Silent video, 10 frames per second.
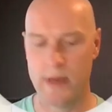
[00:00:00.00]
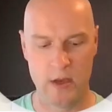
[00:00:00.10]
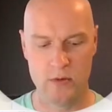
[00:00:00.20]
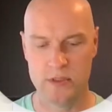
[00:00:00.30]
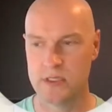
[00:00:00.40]

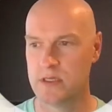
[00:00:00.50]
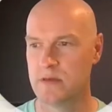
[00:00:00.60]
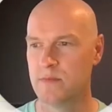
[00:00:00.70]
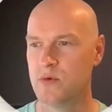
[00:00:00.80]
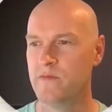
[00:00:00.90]
out,
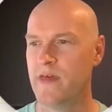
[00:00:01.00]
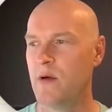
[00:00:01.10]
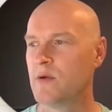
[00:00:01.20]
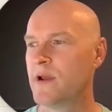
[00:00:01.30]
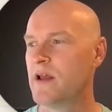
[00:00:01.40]
move
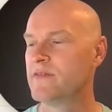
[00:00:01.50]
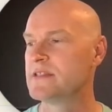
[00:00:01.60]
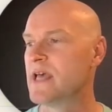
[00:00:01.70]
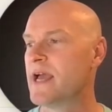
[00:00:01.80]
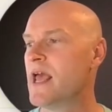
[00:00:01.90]
that one right off the
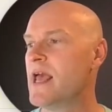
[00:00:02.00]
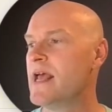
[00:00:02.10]
side.